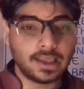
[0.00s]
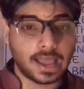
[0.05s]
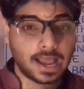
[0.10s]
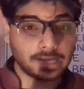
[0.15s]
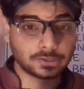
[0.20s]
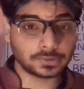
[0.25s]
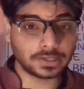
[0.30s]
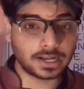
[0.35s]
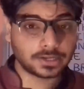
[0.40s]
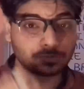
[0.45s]

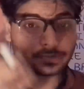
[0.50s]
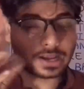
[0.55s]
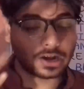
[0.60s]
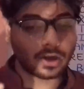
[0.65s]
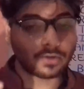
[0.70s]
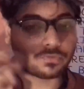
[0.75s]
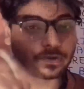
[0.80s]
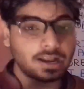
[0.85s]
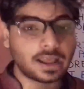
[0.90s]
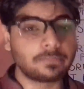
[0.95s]
As well as we are
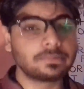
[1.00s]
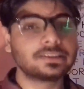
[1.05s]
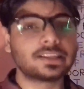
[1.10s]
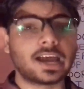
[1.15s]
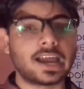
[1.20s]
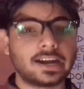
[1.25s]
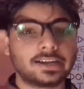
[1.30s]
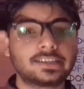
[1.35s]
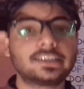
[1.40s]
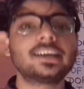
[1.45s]
often having the
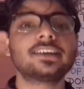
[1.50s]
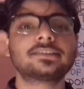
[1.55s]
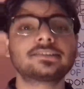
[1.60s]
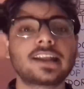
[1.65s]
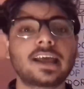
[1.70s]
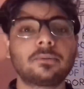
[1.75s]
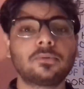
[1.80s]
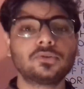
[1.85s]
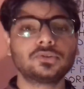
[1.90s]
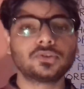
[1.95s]
80S
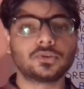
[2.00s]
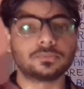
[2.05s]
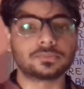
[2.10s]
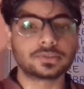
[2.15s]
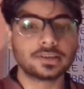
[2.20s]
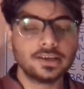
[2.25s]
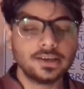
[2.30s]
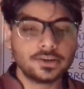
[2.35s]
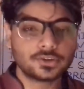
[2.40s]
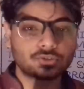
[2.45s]

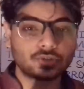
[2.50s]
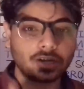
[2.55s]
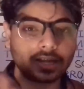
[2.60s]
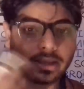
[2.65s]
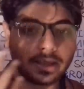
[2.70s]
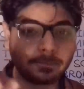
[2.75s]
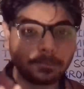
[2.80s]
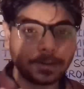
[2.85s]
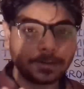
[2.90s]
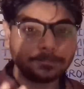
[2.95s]
ribosomes. So
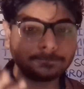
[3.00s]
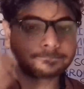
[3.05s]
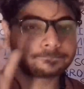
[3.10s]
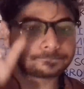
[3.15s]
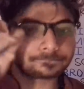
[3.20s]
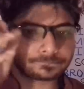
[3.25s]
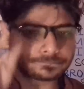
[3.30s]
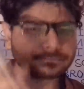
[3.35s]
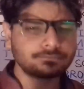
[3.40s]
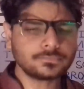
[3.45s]
remember,
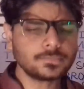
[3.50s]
